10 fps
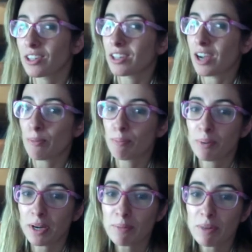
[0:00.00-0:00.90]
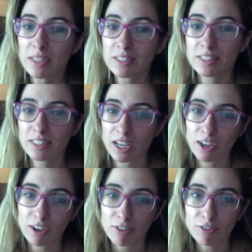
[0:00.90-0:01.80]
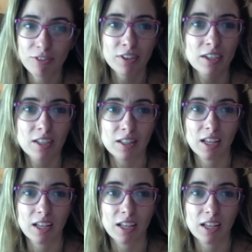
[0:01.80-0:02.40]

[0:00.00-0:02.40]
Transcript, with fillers: I'm by myself.